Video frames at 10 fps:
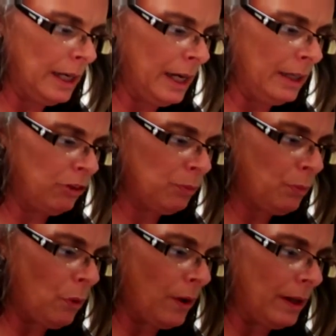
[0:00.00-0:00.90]
And it's
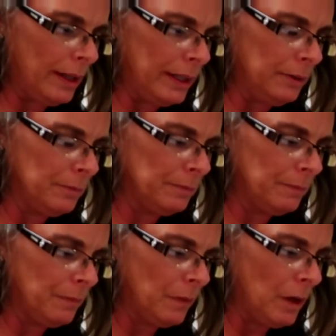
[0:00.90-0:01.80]
boiling.
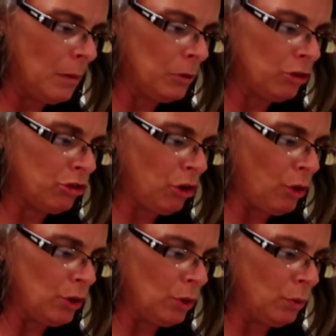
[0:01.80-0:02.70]
I'm going to
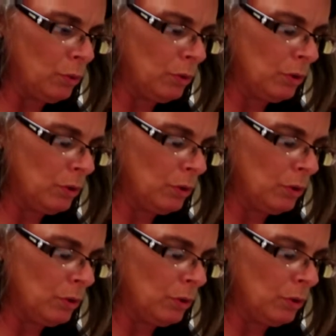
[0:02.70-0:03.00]
show you.